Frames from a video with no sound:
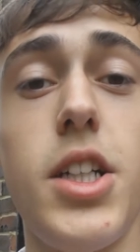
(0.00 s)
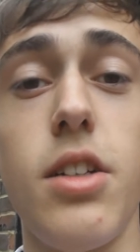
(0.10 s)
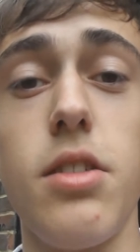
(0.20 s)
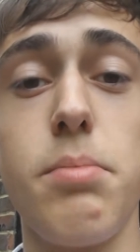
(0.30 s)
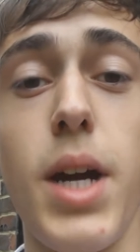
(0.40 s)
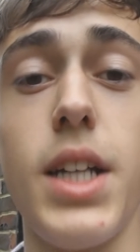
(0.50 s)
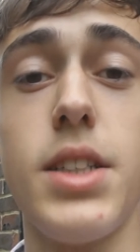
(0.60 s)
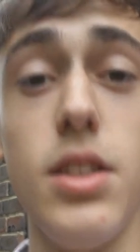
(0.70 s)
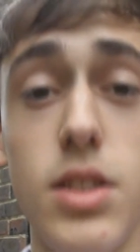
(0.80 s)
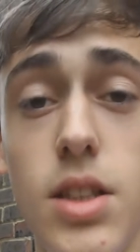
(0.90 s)
Chinook
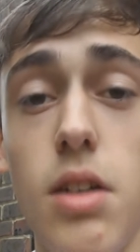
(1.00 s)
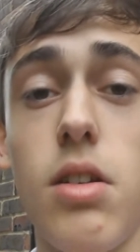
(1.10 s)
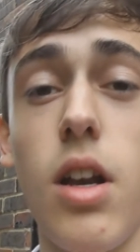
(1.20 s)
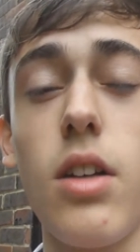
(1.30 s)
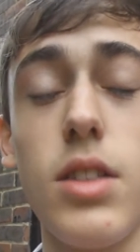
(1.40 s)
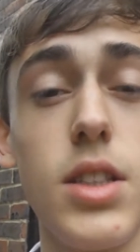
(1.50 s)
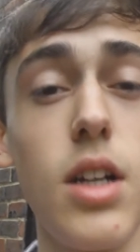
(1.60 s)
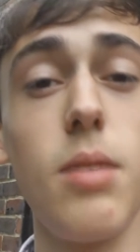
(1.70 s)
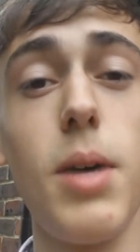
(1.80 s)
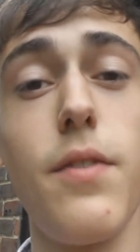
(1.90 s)
base is so close it's
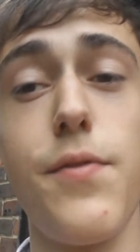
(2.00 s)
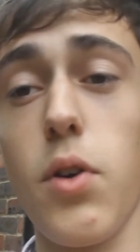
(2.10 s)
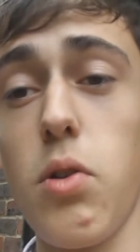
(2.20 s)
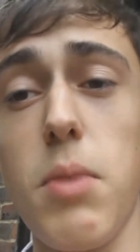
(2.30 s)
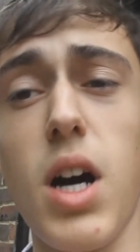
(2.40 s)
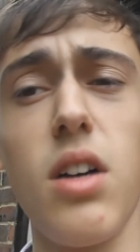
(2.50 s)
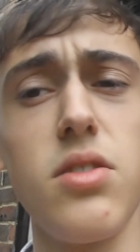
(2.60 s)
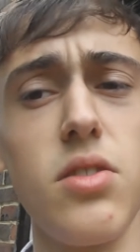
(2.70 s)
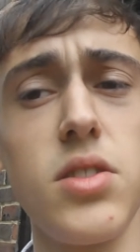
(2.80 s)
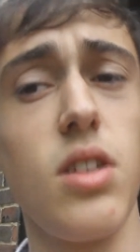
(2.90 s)
only about four
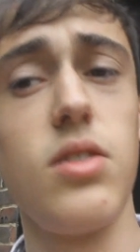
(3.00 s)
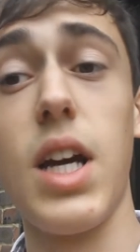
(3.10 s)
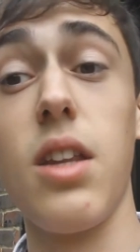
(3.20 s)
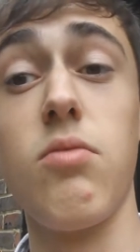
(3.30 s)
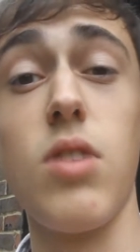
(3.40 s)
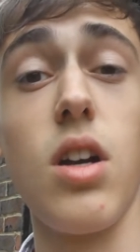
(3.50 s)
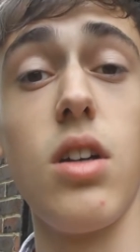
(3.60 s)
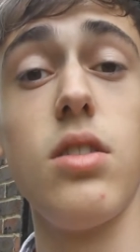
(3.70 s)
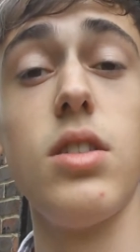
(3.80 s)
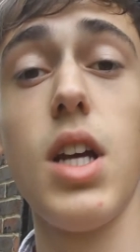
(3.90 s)
miles or so down the
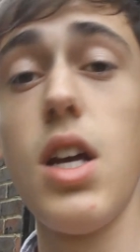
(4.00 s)
road